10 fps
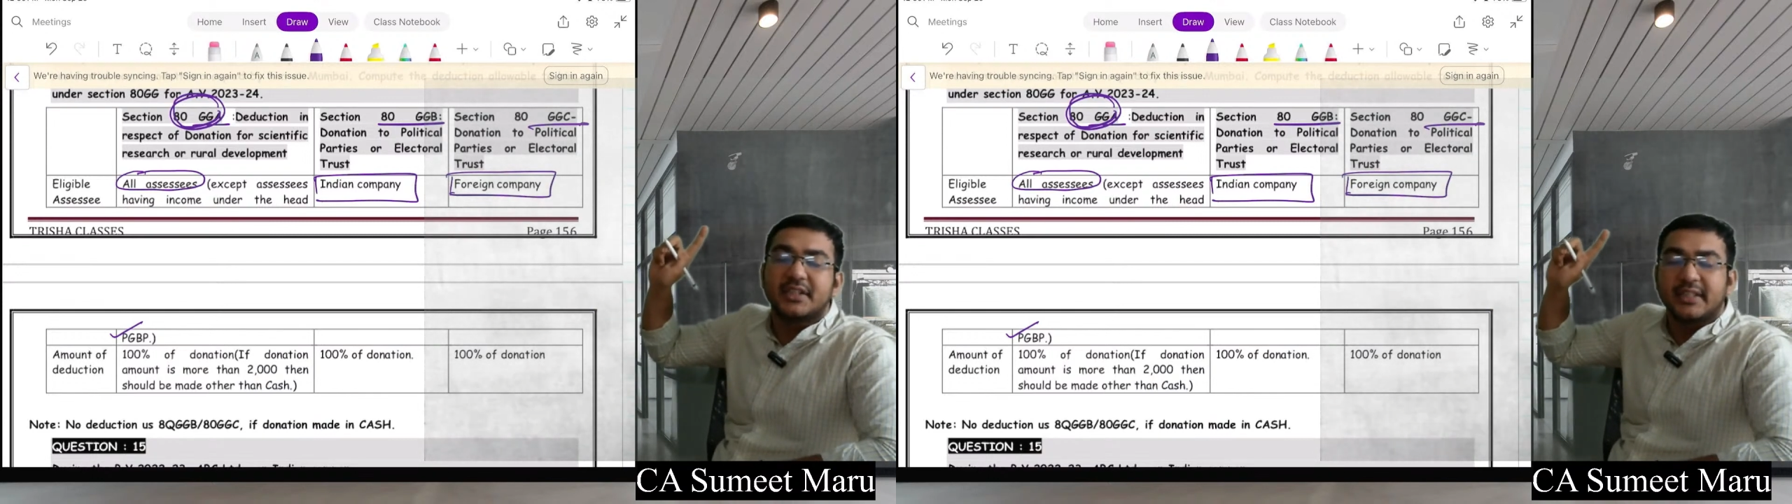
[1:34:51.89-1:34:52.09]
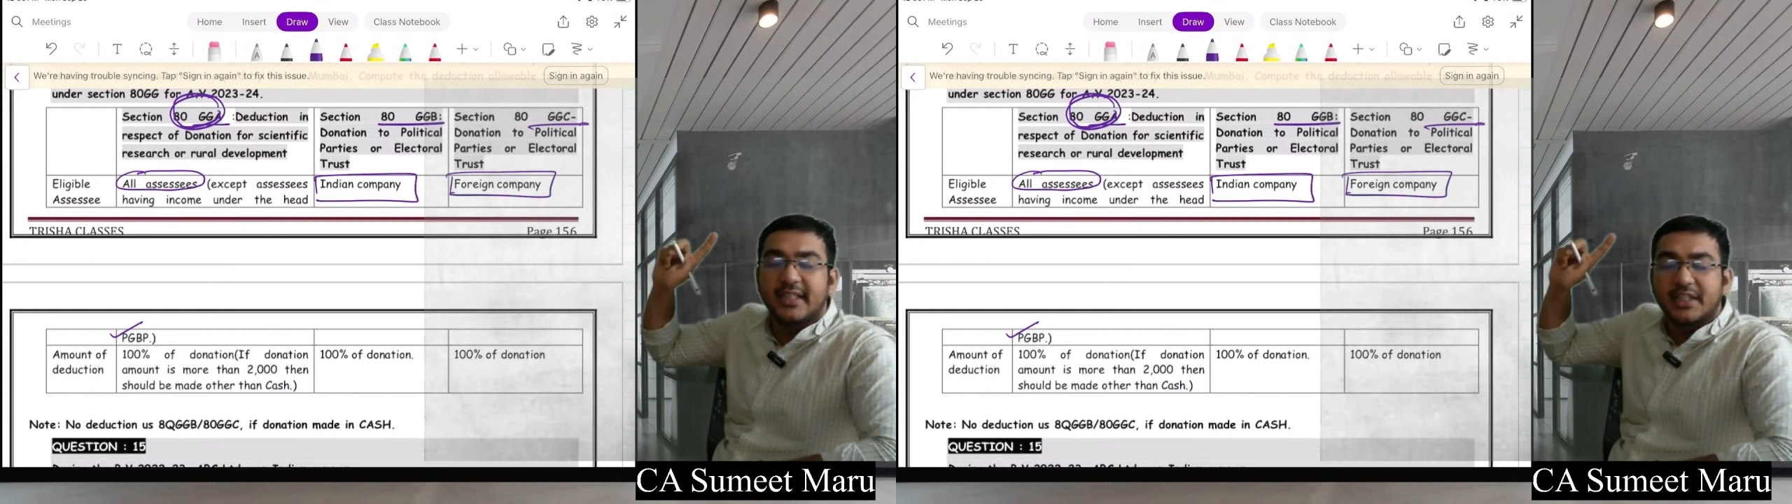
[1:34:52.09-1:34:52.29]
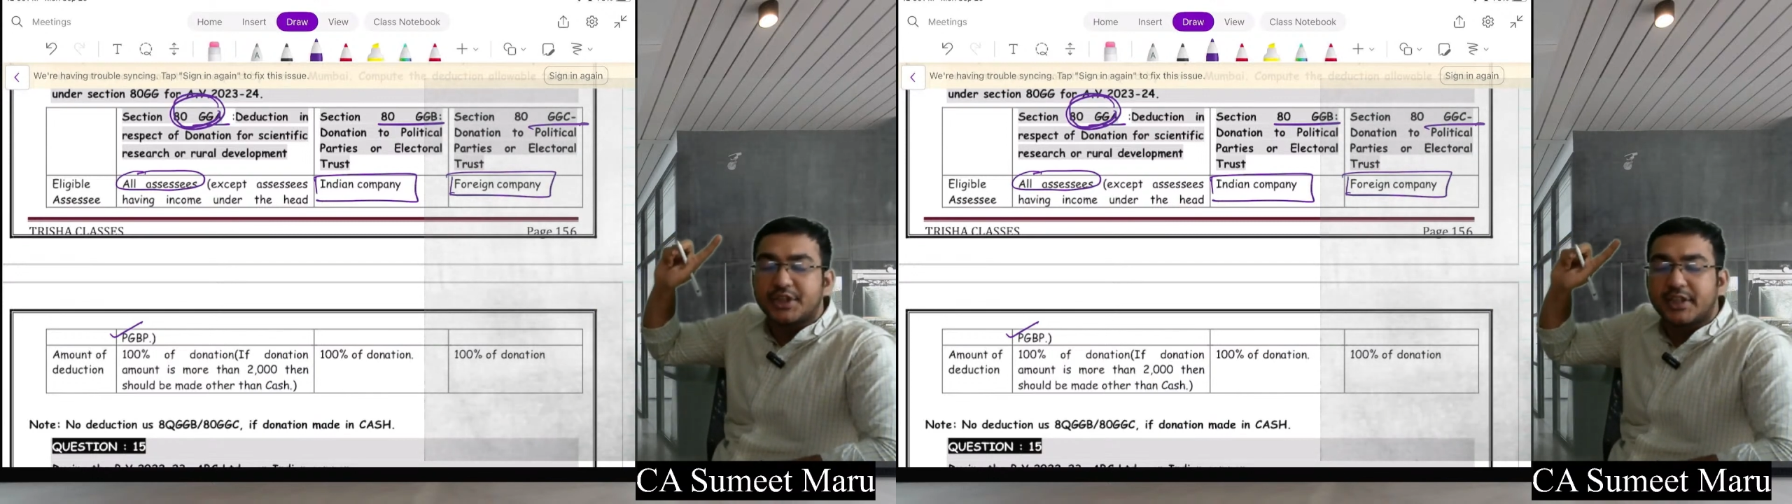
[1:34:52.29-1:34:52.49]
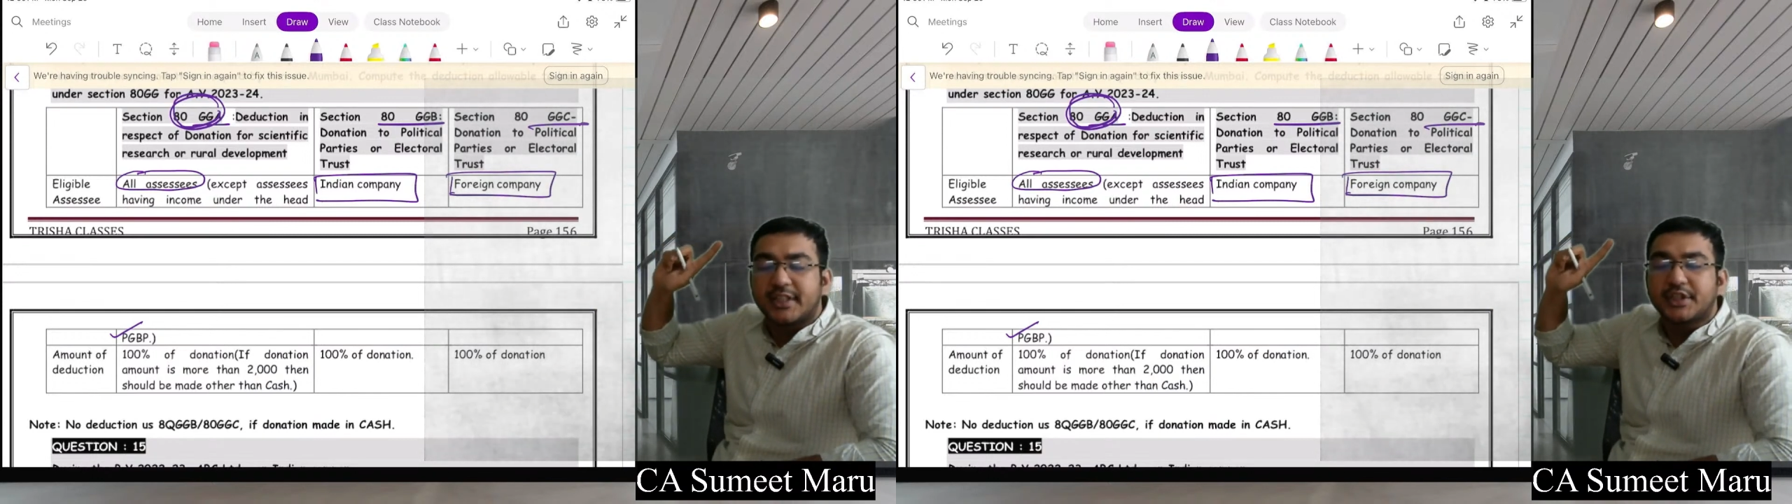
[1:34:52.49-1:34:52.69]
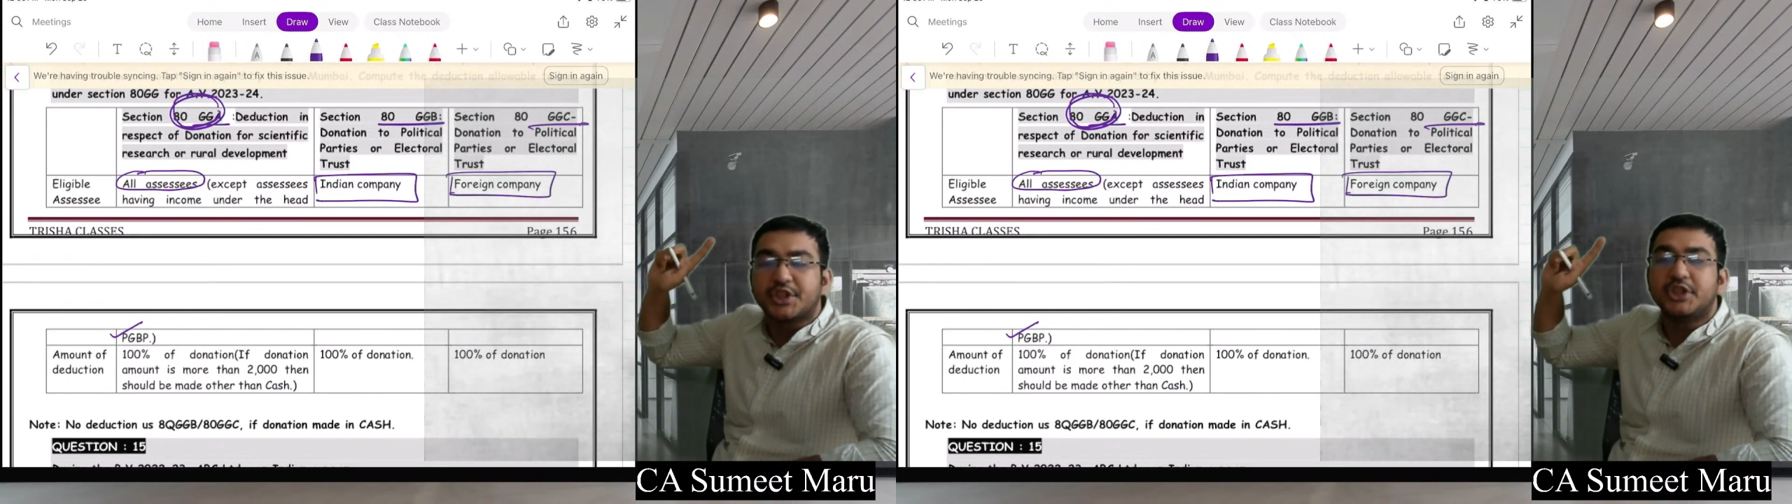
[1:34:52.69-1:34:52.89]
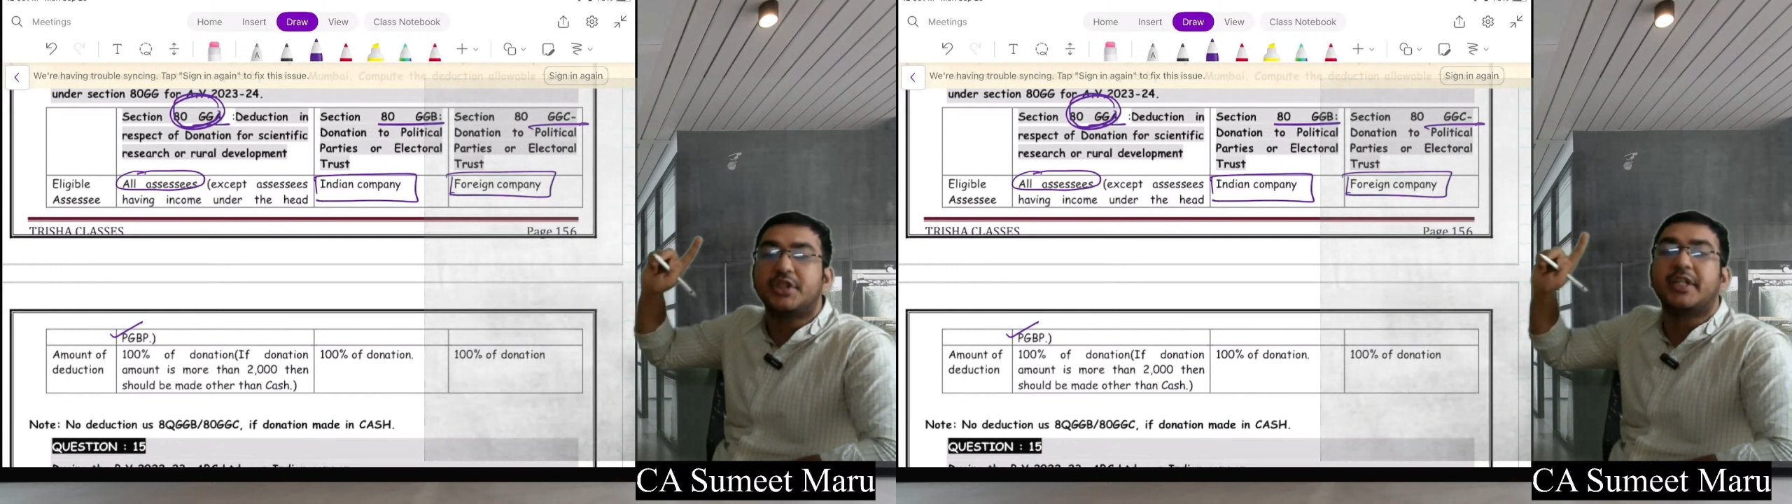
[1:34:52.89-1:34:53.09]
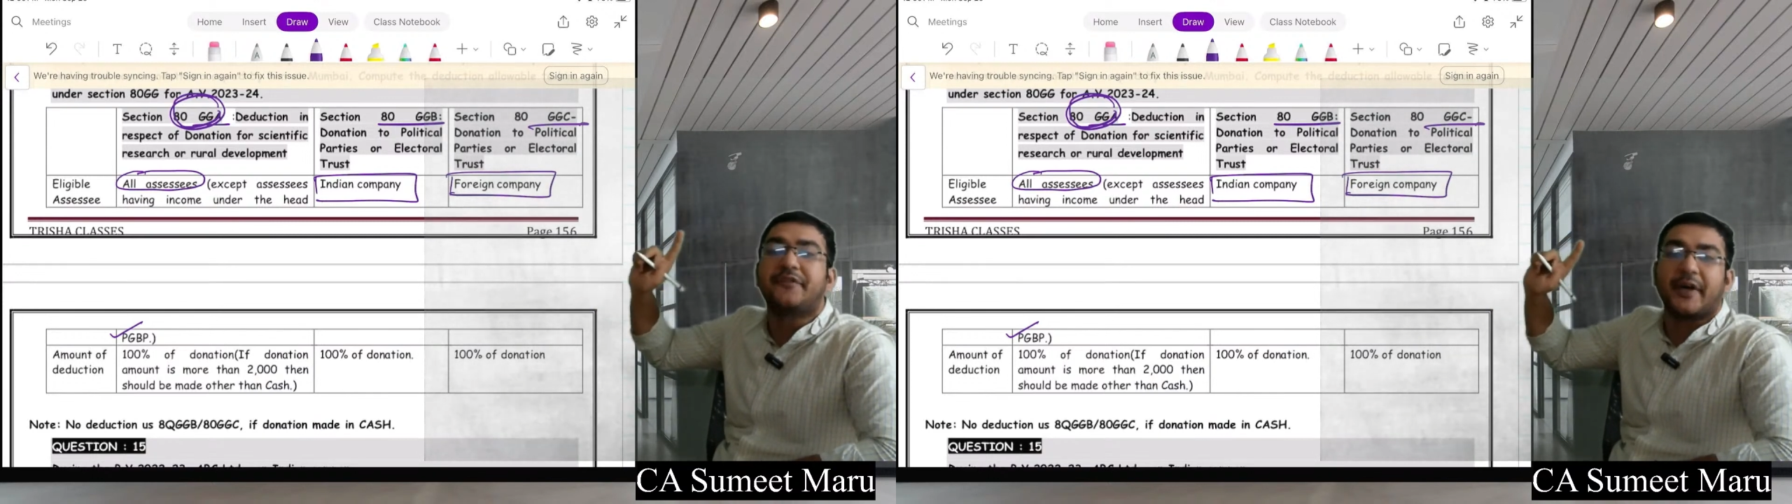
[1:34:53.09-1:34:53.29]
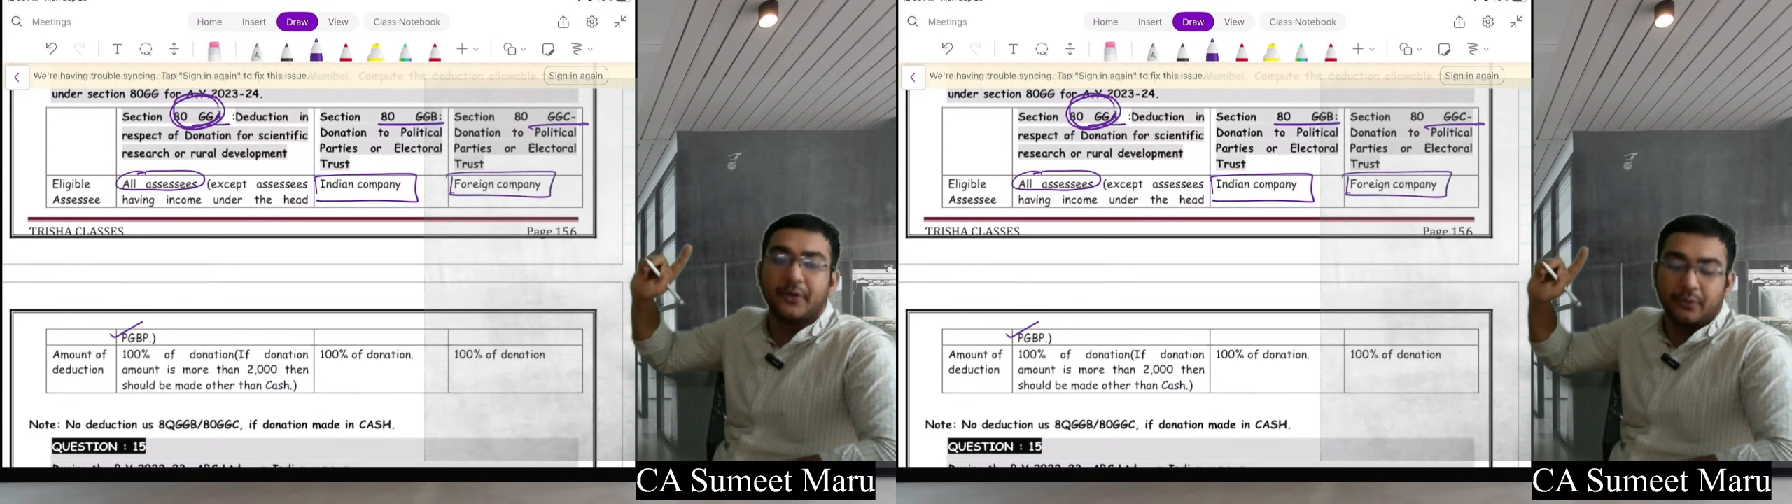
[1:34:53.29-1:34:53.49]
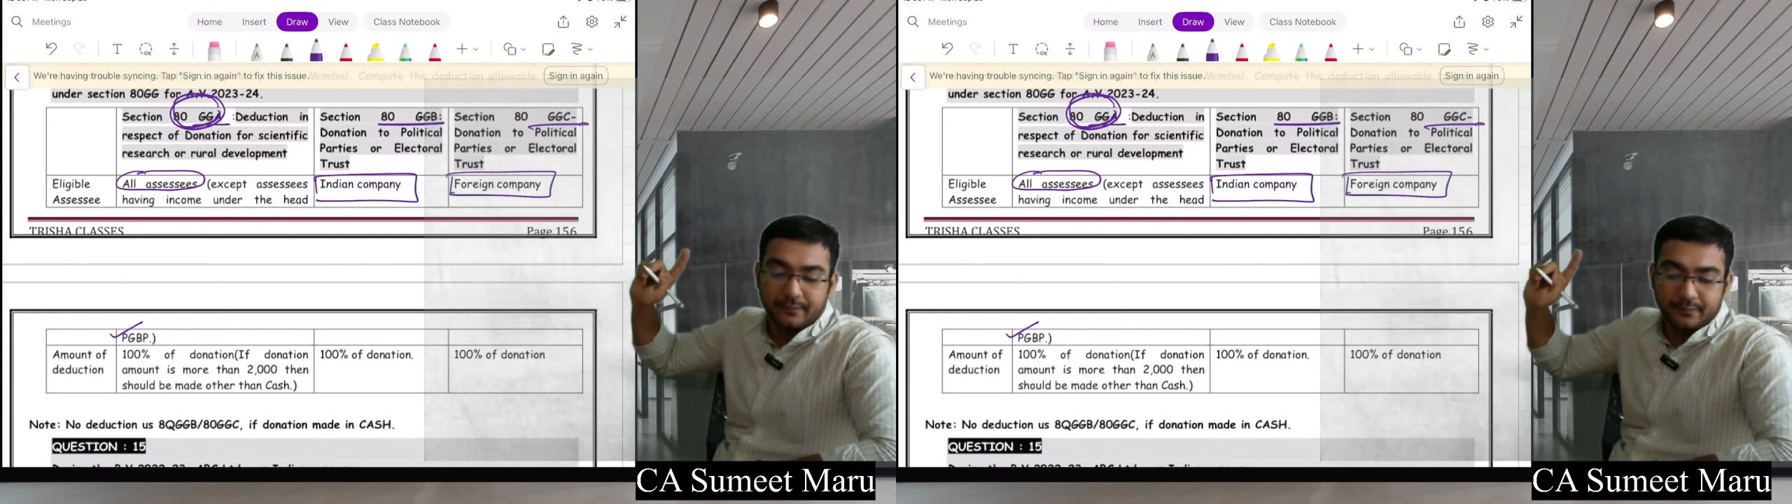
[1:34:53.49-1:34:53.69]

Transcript: deduction under section 35.